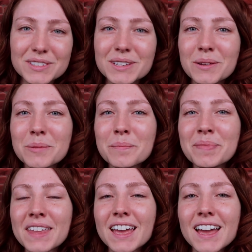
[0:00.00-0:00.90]
So
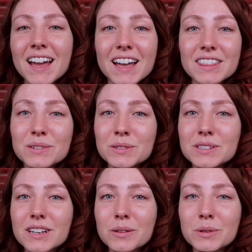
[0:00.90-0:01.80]
I
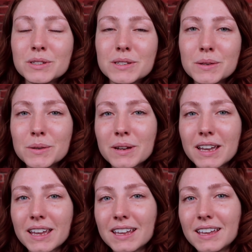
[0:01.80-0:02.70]
thought I would do
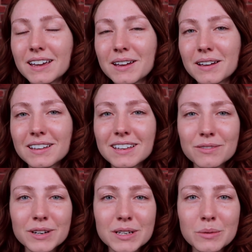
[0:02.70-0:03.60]
a
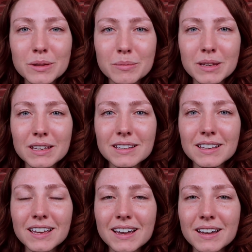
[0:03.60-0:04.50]
get ready with
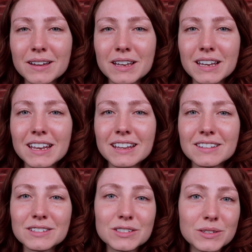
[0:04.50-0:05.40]
me in
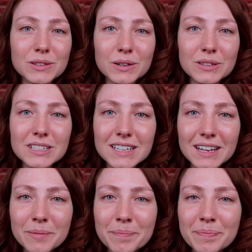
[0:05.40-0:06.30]
the studio today,